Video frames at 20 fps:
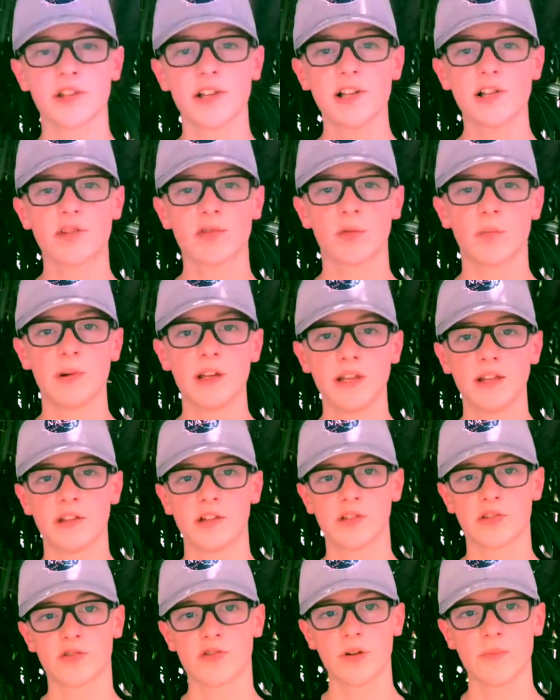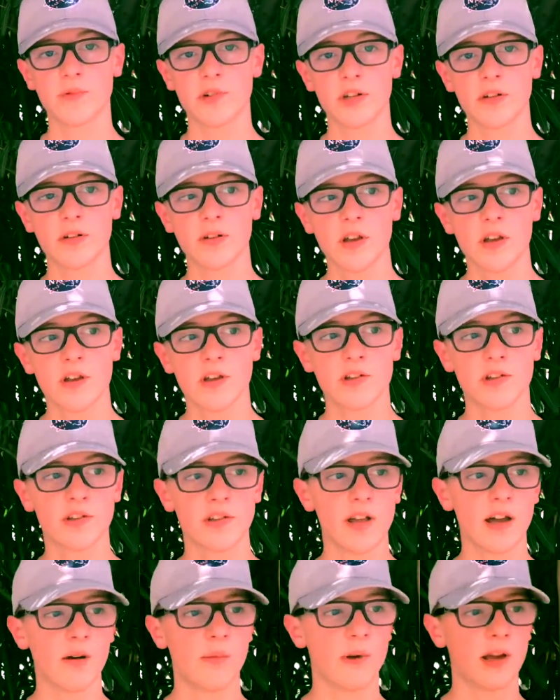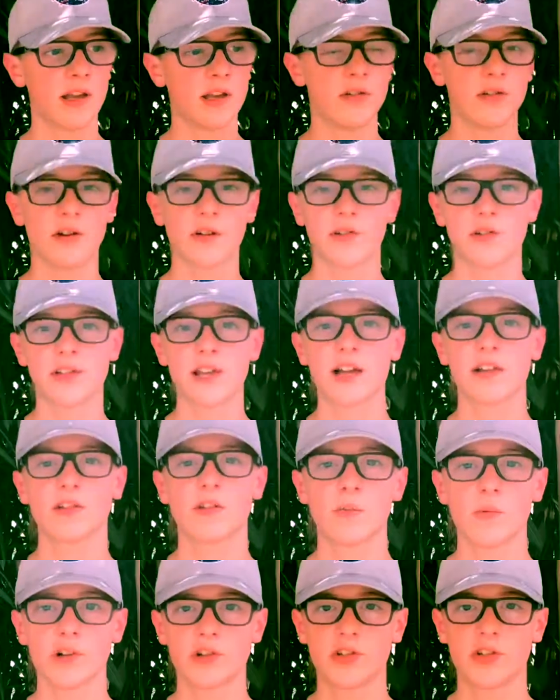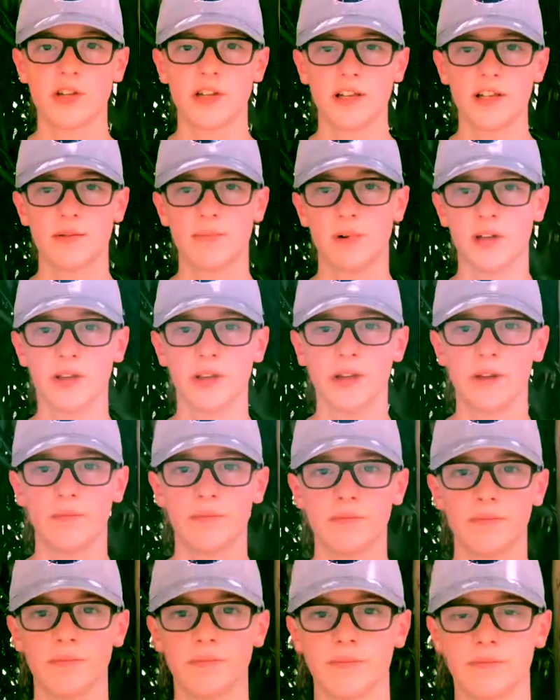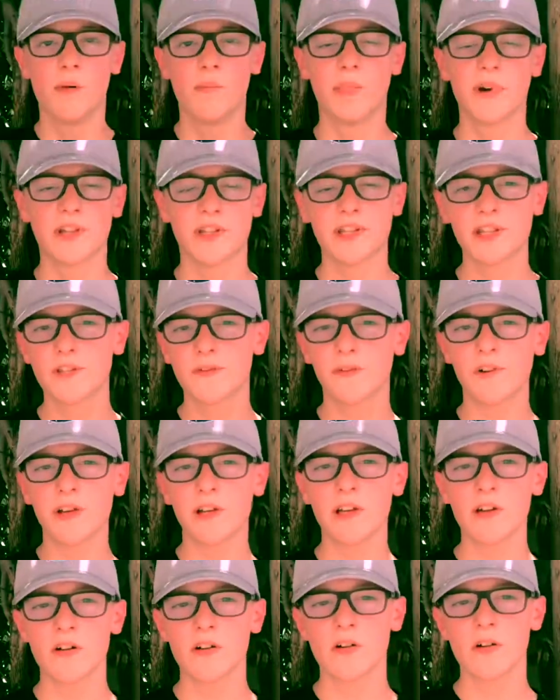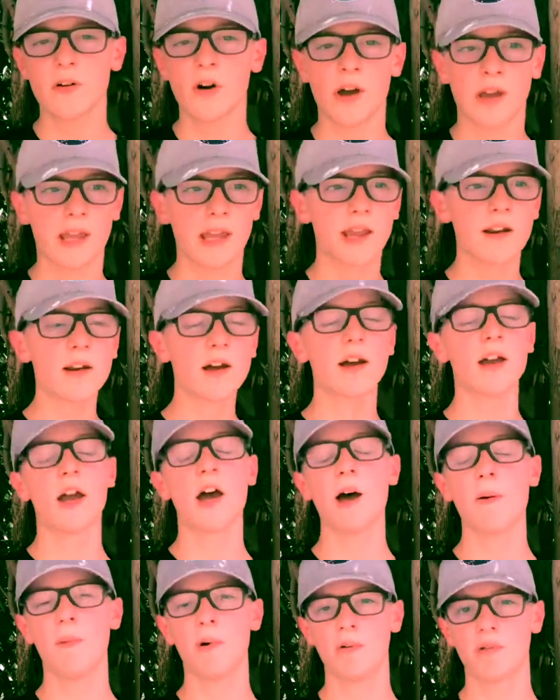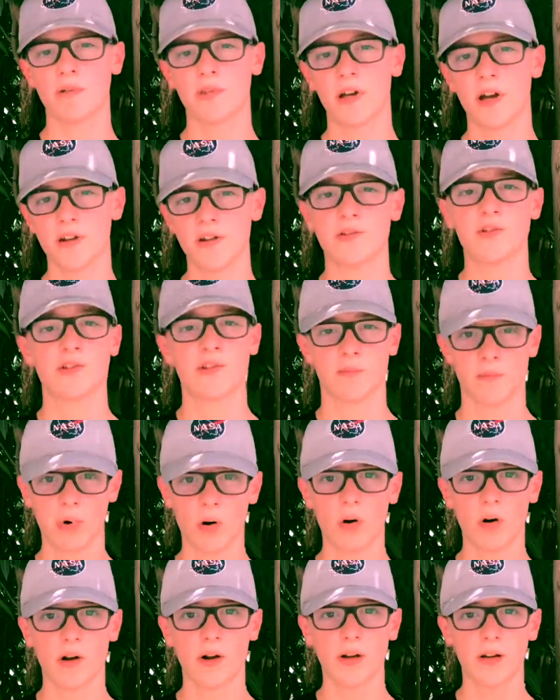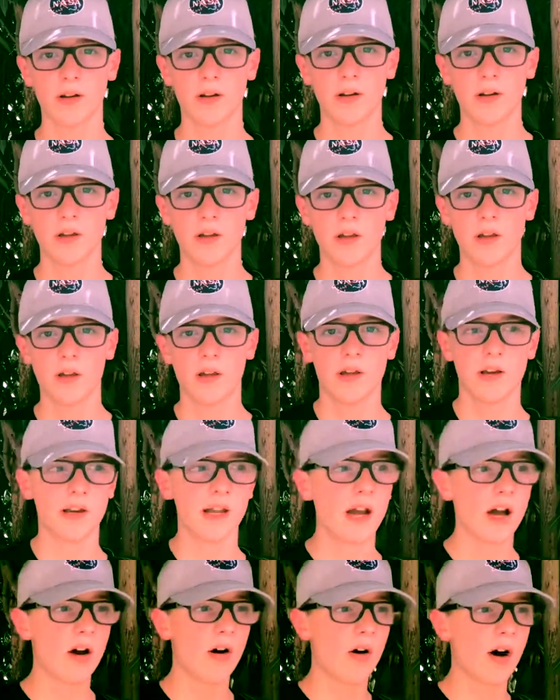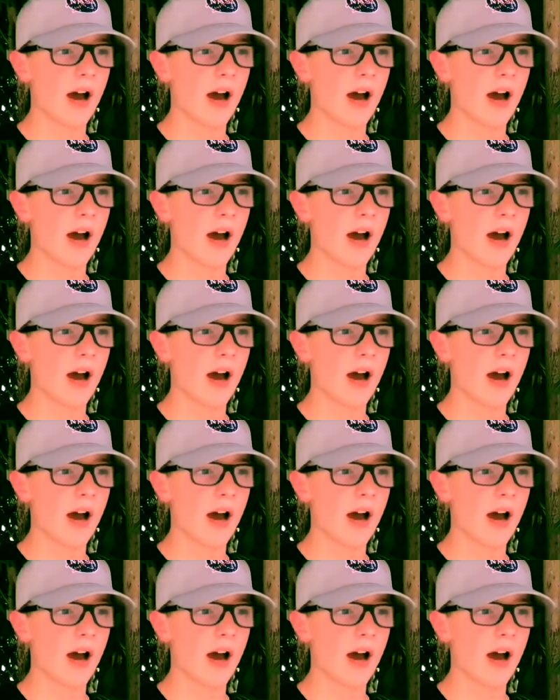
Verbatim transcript: list will be in the description so that way you know exactly what you need to build it. But this video cannot happen without your support. Now,